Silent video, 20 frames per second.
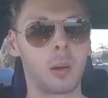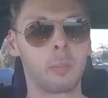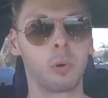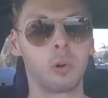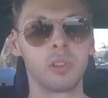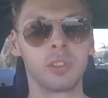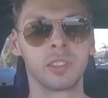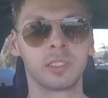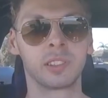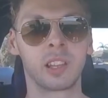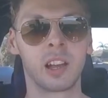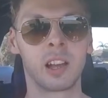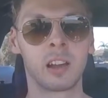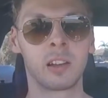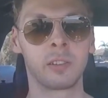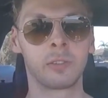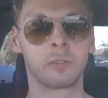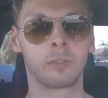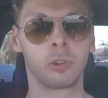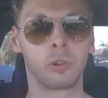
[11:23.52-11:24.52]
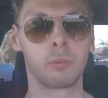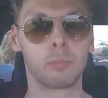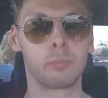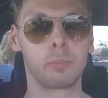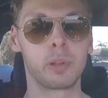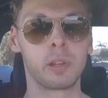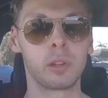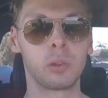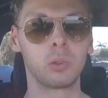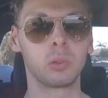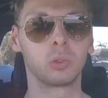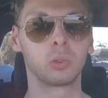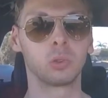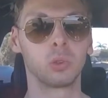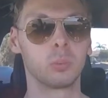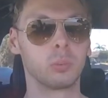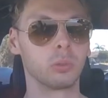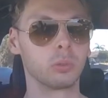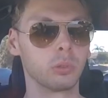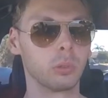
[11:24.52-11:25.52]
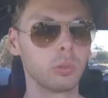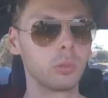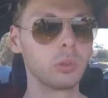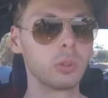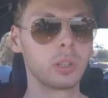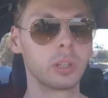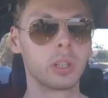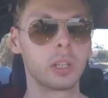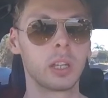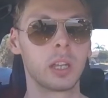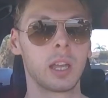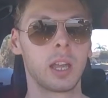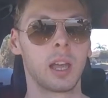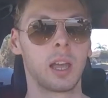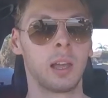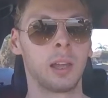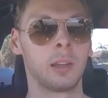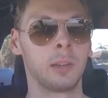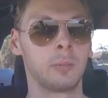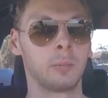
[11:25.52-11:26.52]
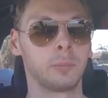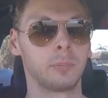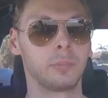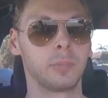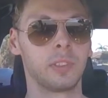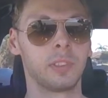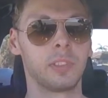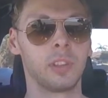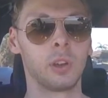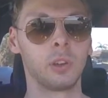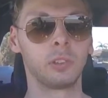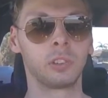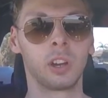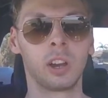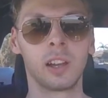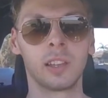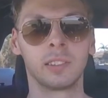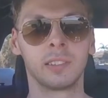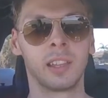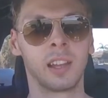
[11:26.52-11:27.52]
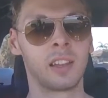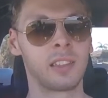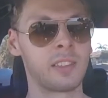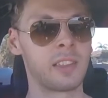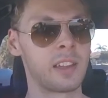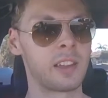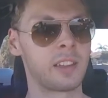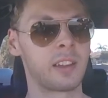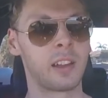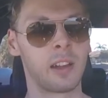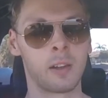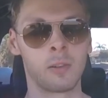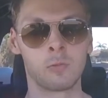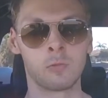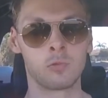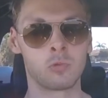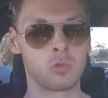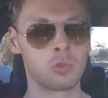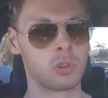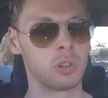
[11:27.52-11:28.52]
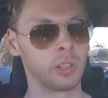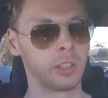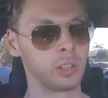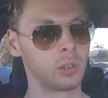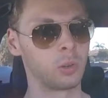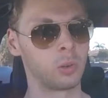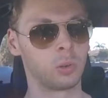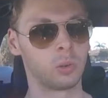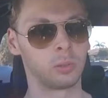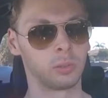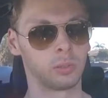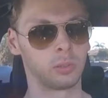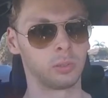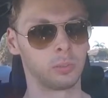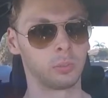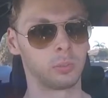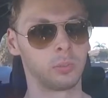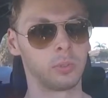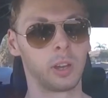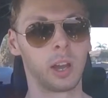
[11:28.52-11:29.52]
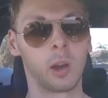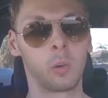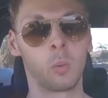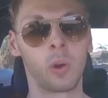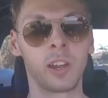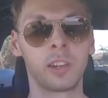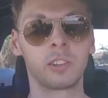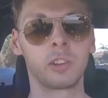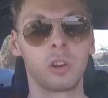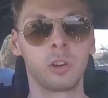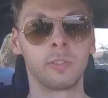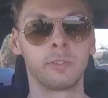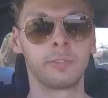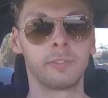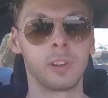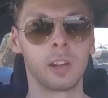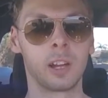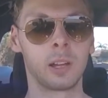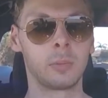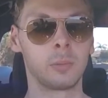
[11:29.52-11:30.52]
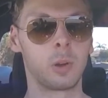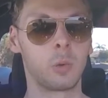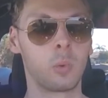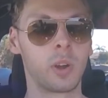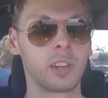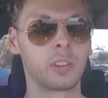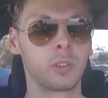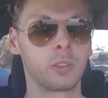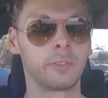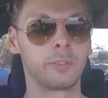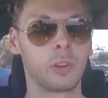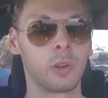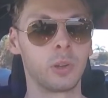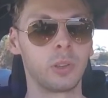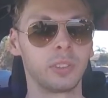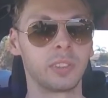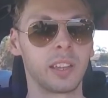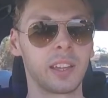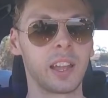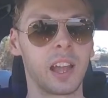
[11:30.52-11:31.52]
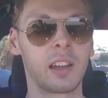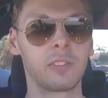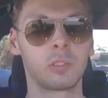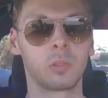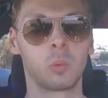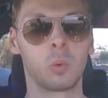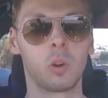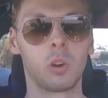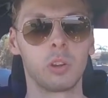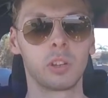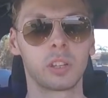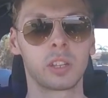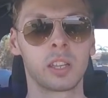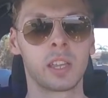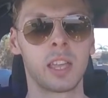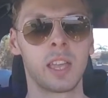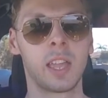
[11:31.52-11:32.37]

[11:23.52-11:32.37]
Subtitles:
I bought this car from Subaru. Those guys down there are really awesome. I went on Thursday after work